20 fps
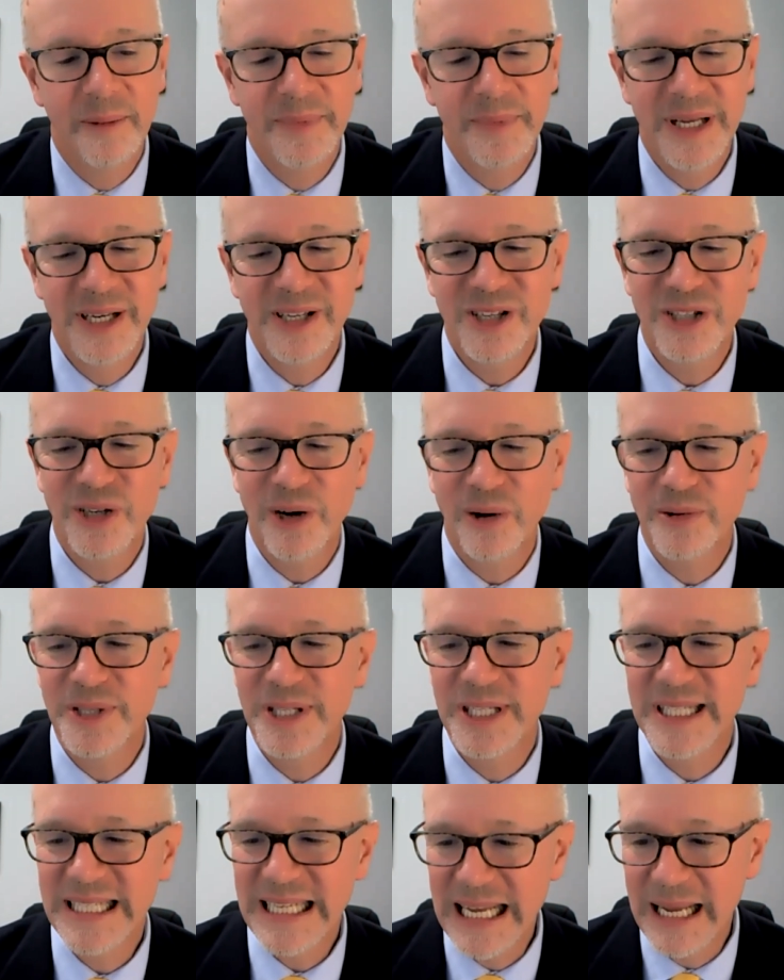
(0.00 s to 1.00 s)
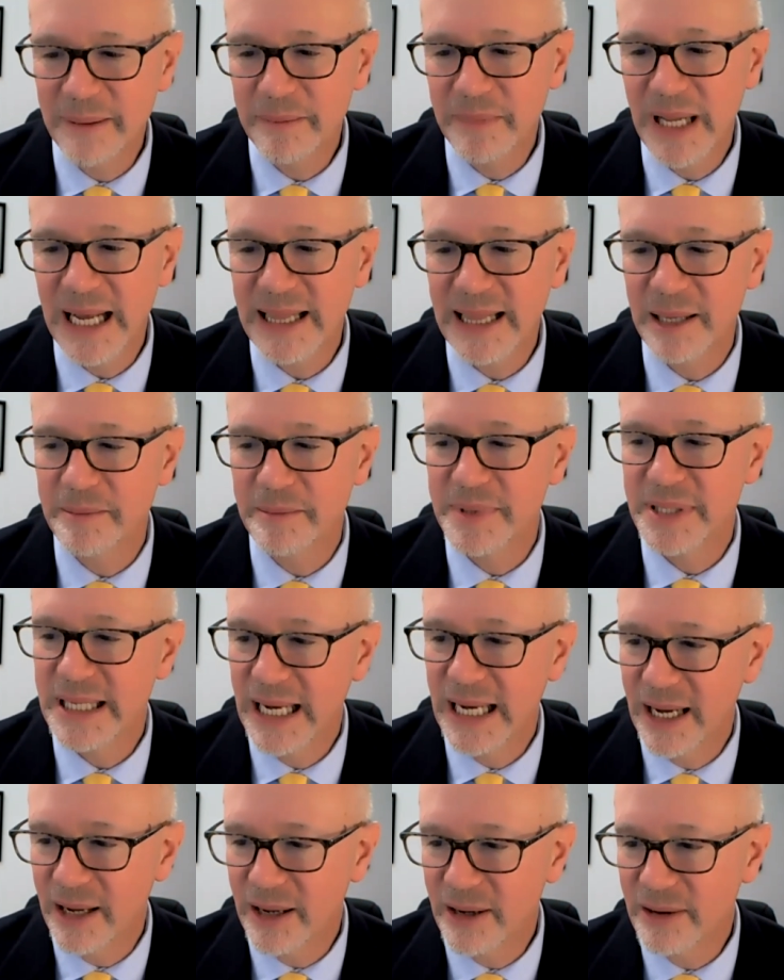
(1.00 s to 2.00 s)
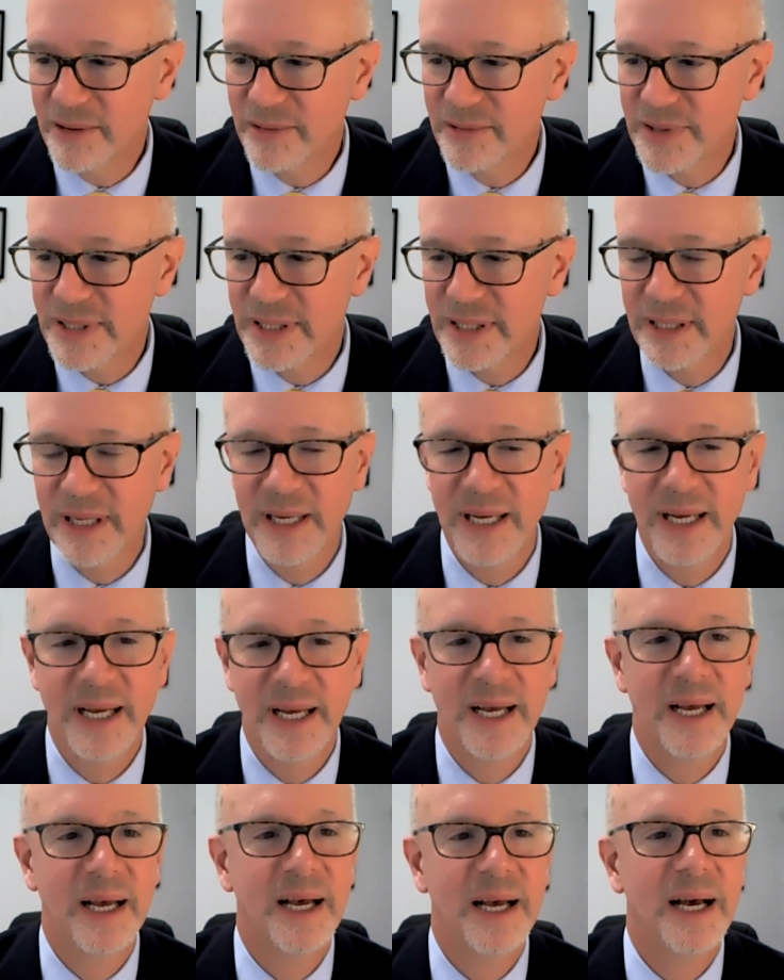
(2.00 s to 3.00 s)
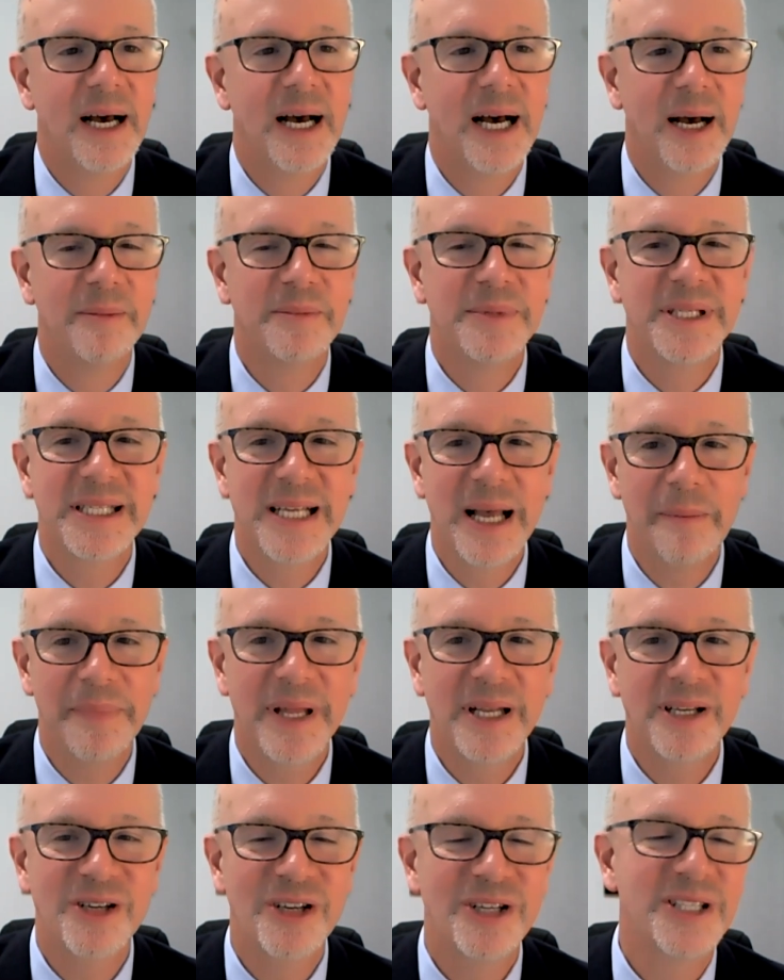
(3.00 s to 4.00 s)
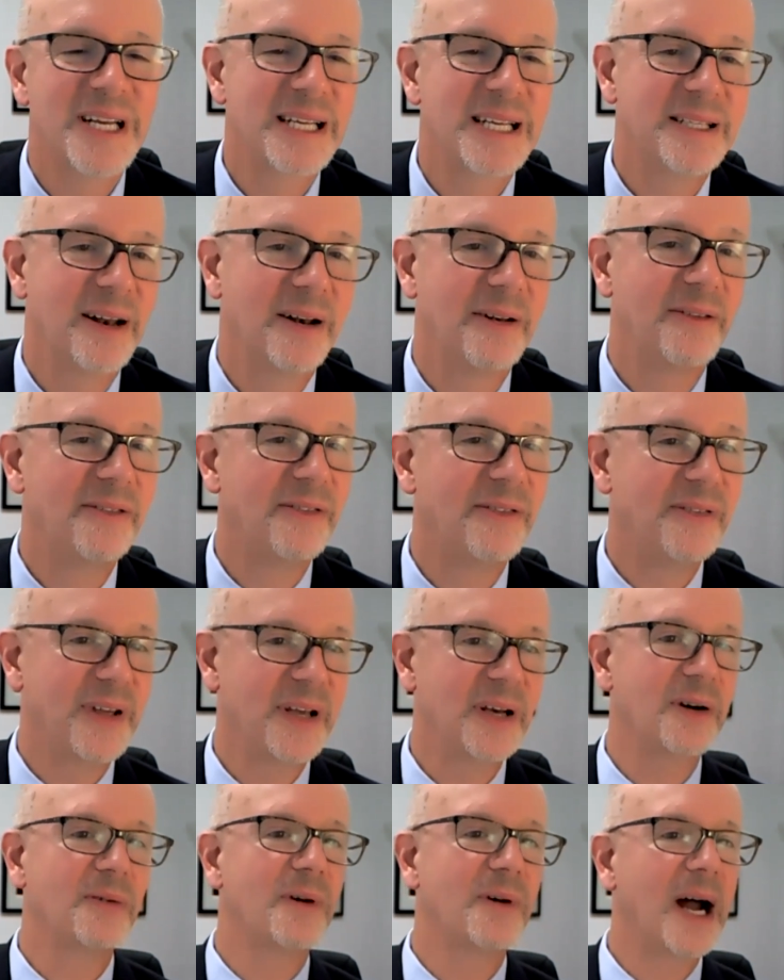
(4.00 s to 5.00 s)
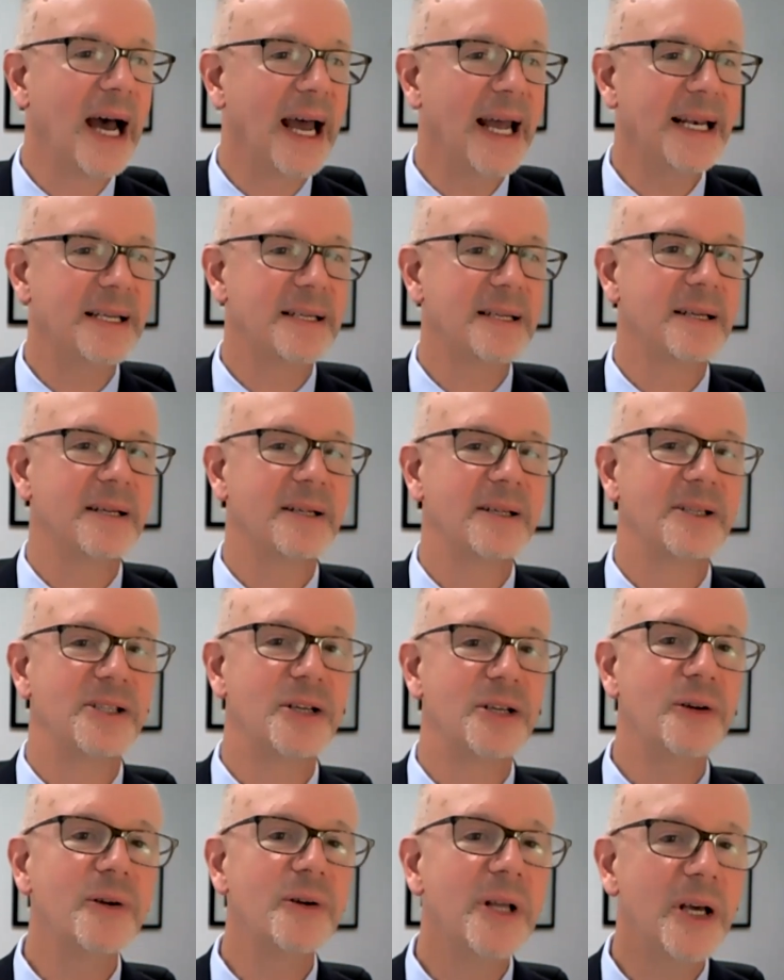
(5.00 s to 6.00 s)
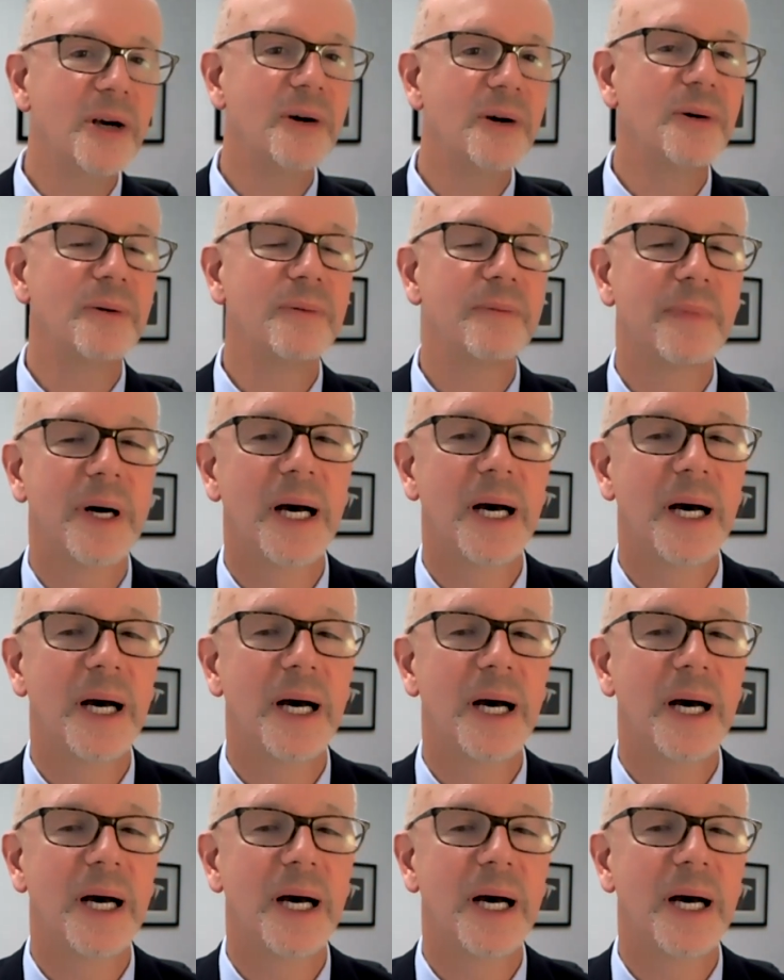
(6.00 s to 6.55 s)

they just don't seem like themselves. Something just doesn't feel right to you.